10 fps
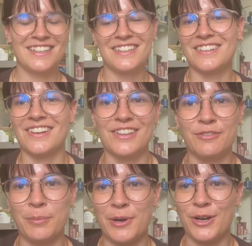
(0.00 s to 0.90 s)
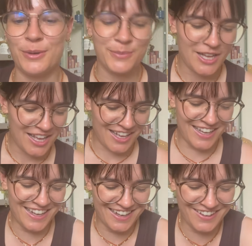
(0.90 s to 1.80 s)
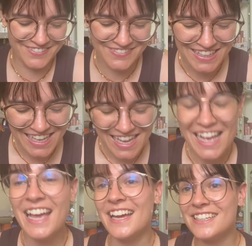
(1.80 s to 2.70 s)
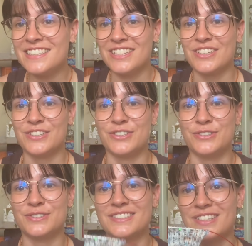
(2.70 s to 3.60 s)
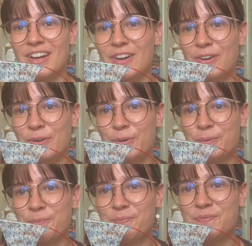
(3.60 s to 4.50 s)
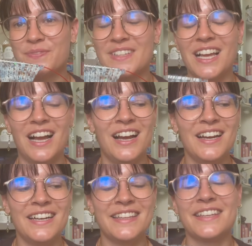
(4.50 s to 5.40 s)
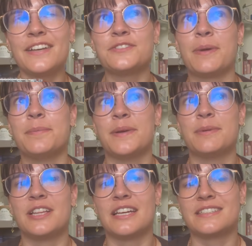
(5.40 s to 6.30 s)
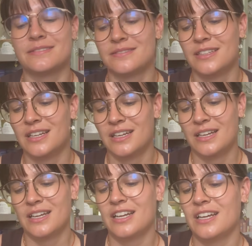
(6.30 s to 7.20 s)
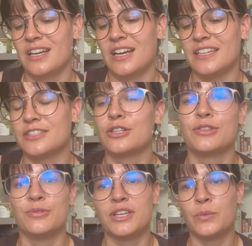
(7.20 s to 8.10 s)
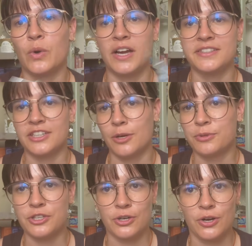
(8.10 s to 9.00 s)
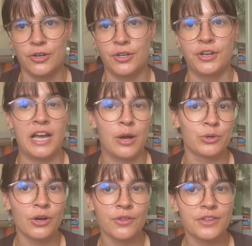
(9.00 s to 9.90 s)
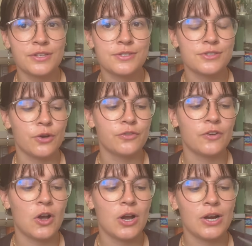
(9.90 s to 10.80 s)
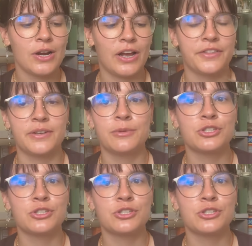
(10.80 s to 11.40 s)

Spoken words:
gotta love a mom. Anywho, so I think I've spent maybe like including winding up the yarn, an hour on this so far. I think I'm gonna